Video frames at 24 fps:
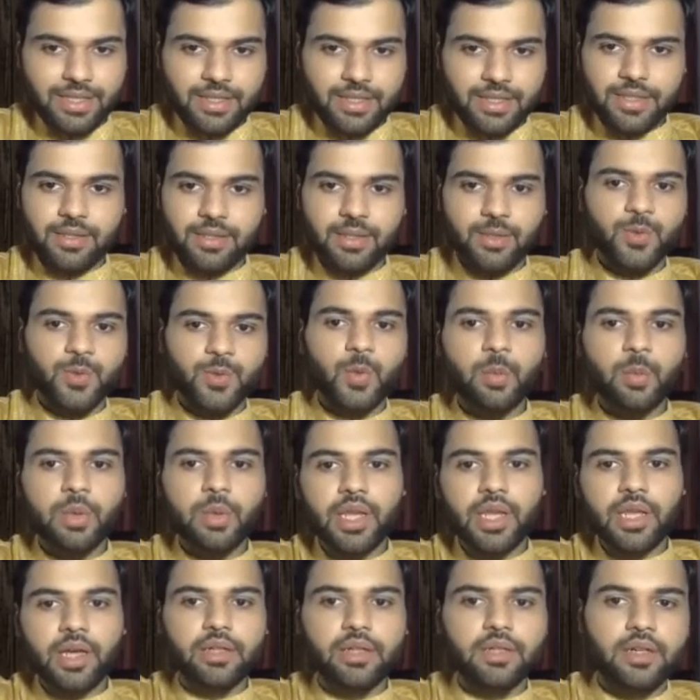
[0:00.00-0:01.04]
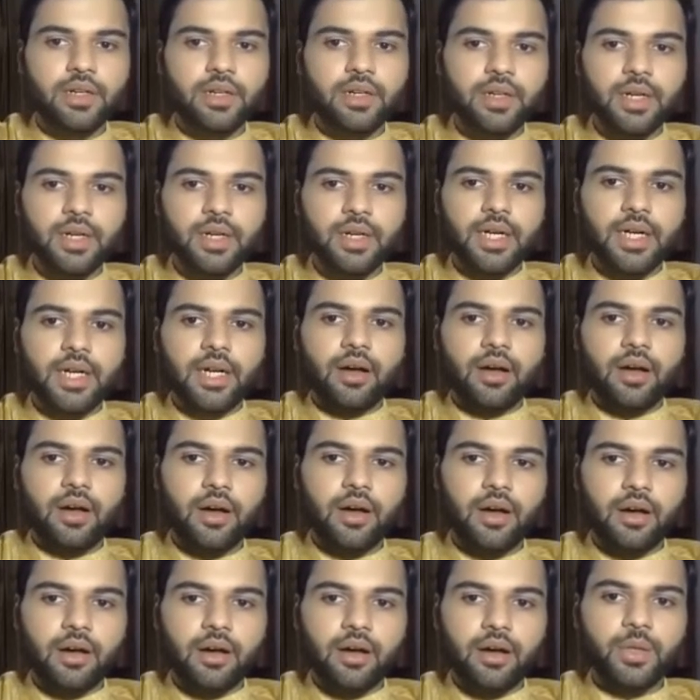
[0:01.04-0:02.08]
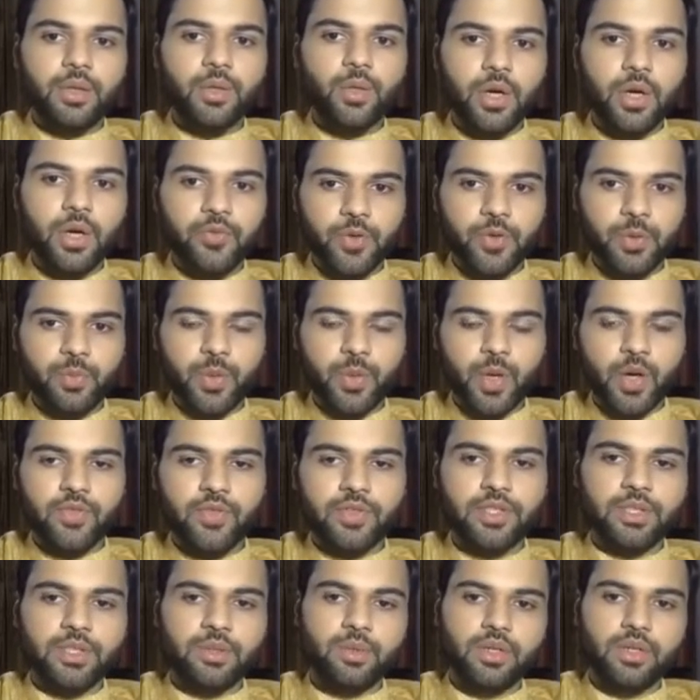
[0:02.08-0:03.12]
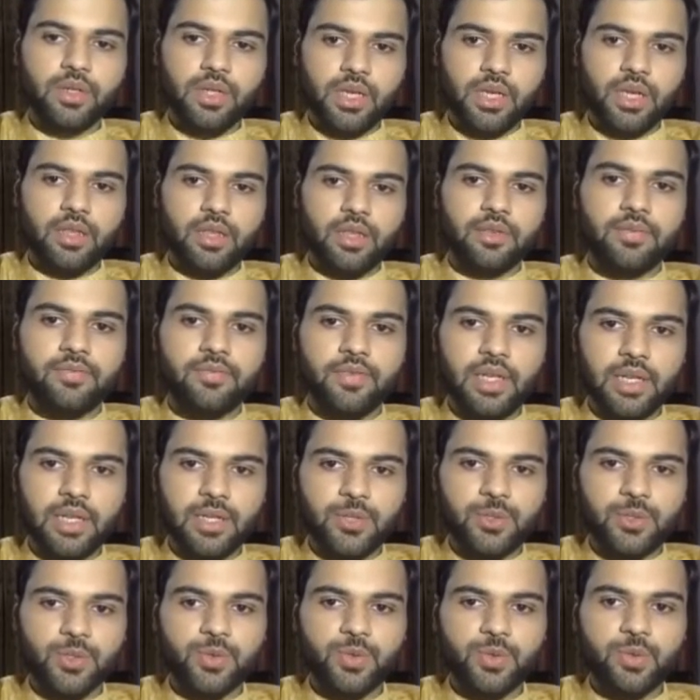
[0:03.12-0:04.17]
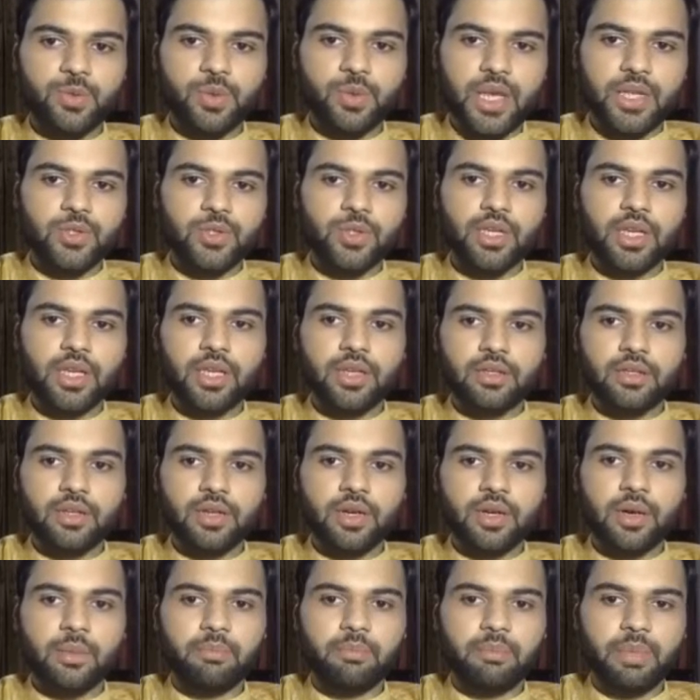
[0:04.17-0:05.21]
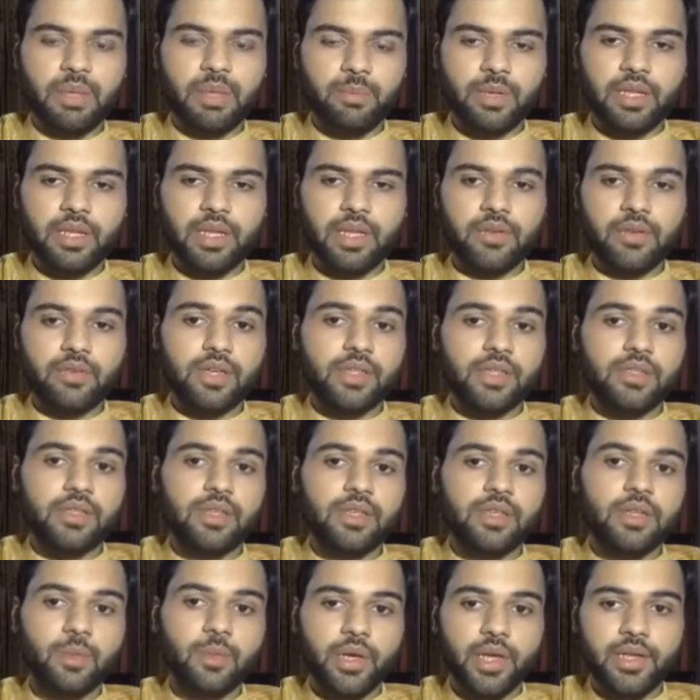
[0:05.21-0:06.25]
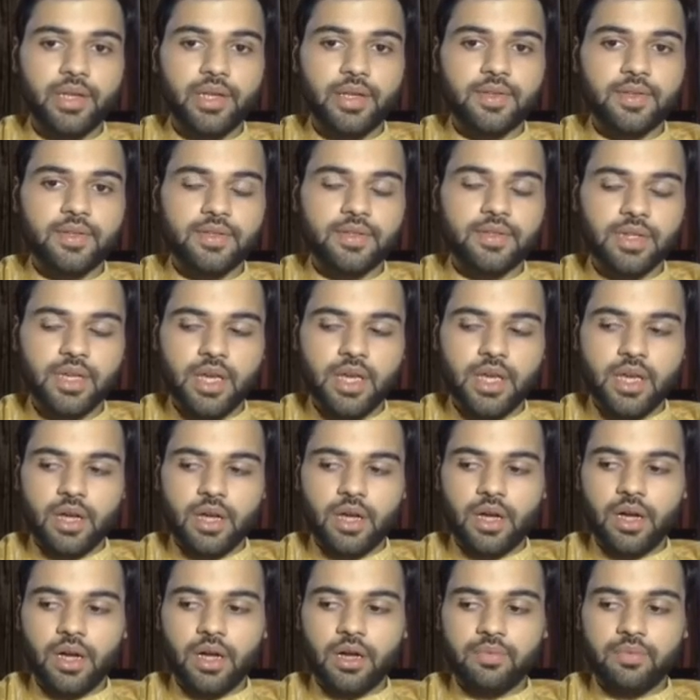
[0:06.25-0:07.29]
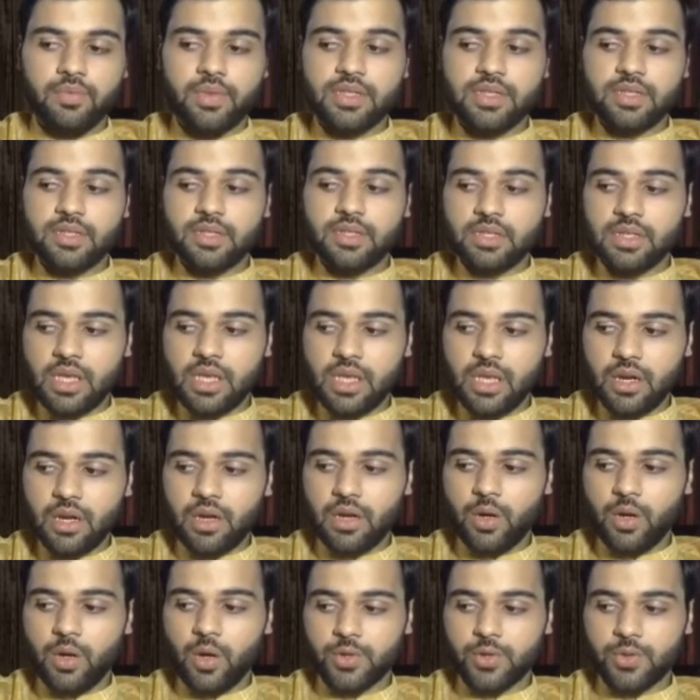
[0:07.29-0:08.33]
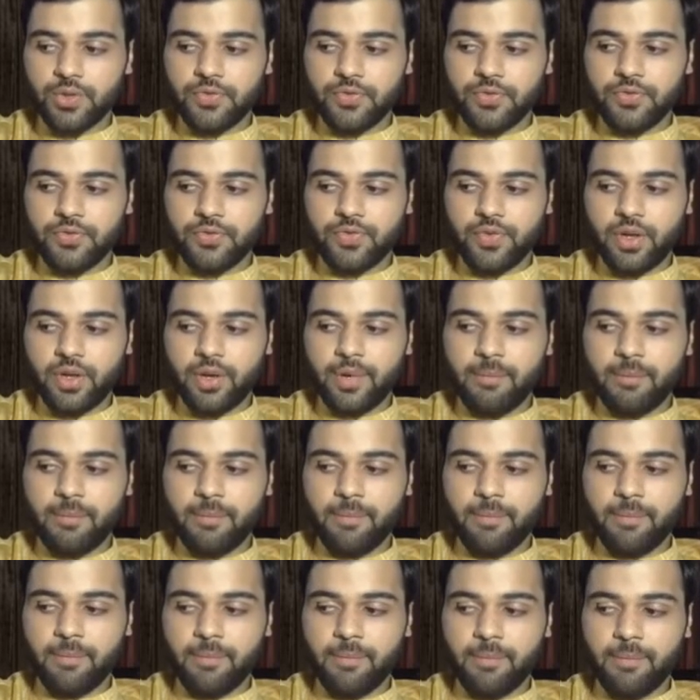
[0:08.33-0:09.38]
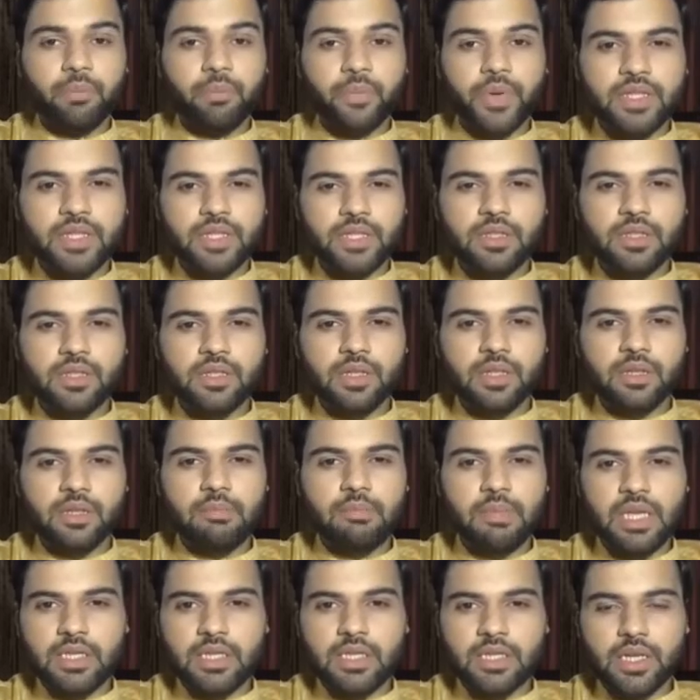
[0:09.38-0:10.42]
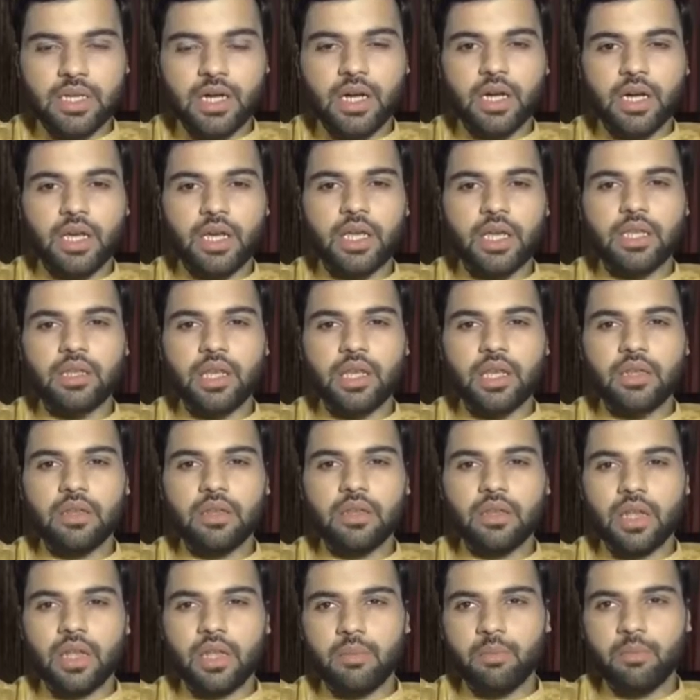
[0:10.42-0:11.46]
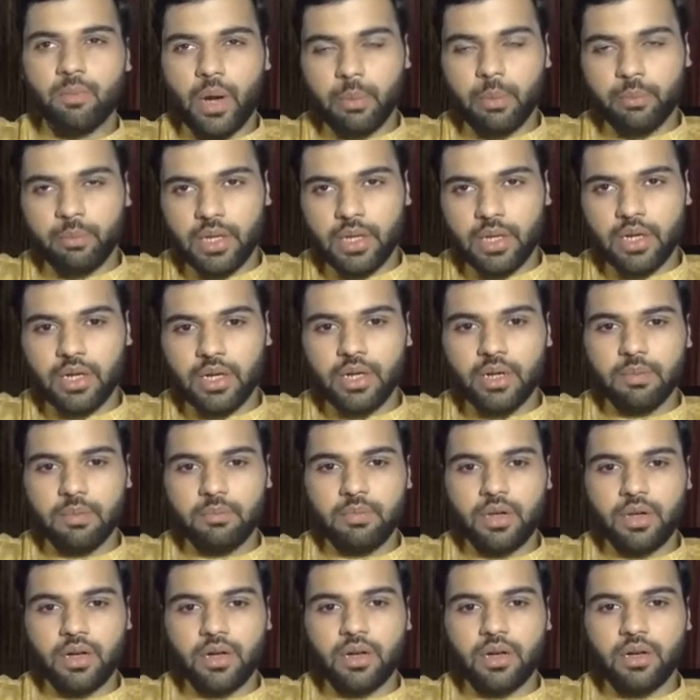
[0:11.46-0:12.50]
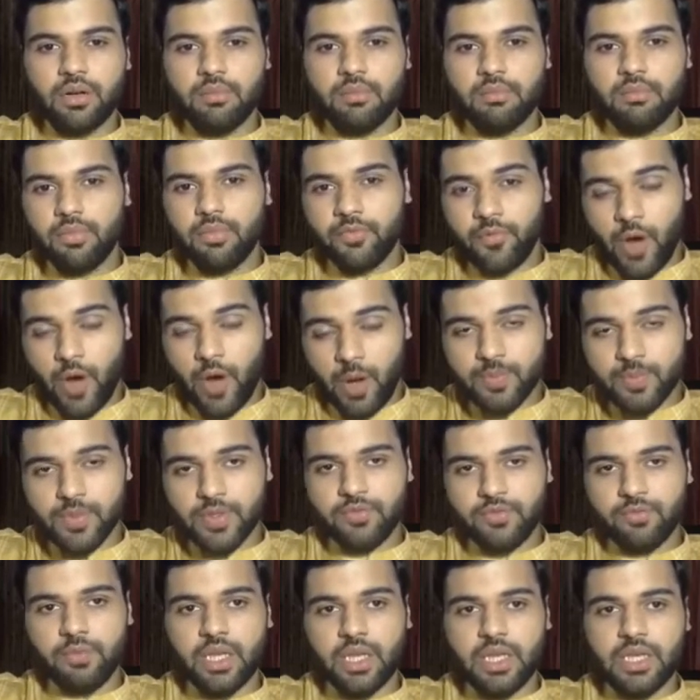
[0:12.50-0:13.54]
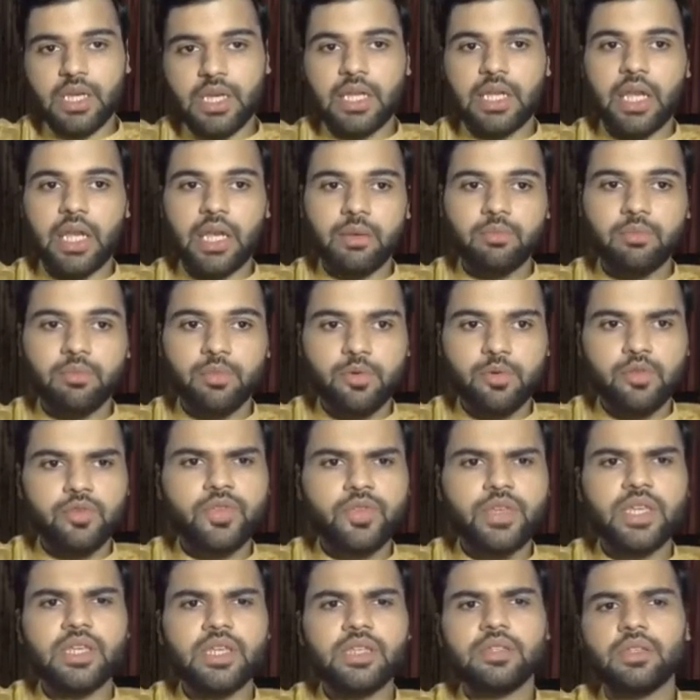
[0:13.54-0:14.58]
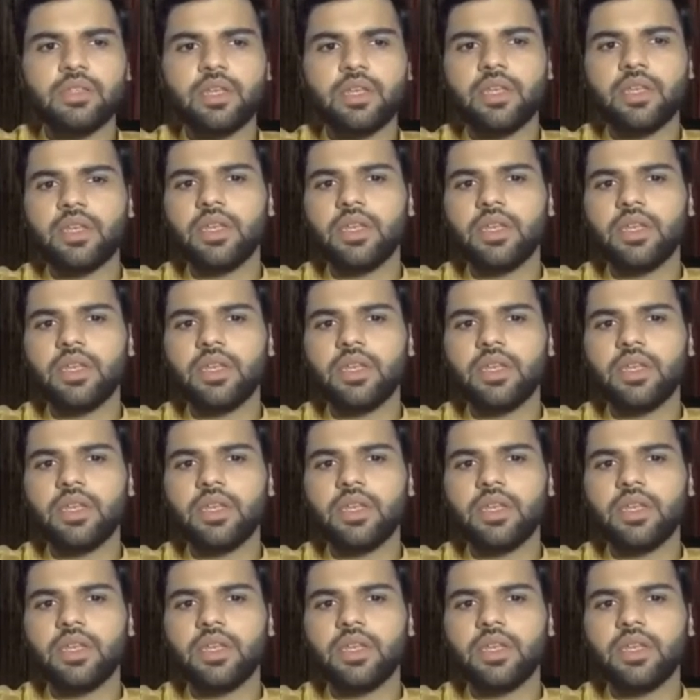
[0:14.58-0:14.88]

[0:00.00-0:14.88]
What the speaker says: and there's so many other not-for-profits working in the field to educate people and raising awareness. We see a lot of presence in media, in popular forms of media like movies and